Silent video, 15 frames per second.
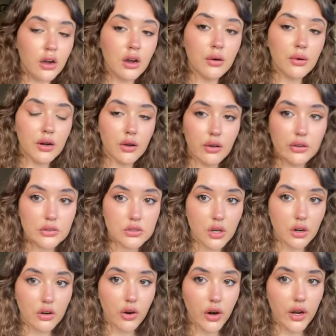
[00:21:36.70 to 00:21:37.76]
What are you,
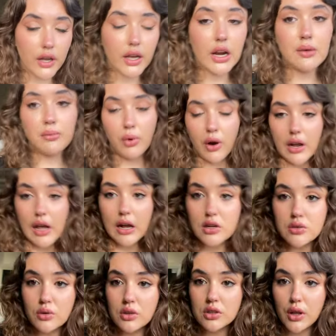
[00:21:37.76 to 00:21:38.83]
start crying? And I'm wearing
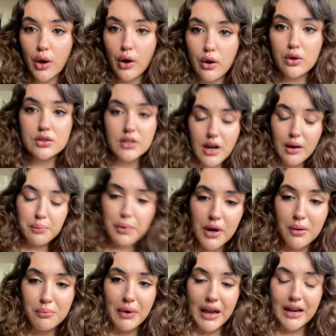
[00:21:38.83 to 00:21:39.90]
actual clothes and I put
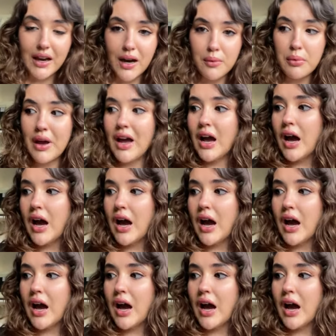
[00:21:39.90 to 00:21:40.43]
on makeup.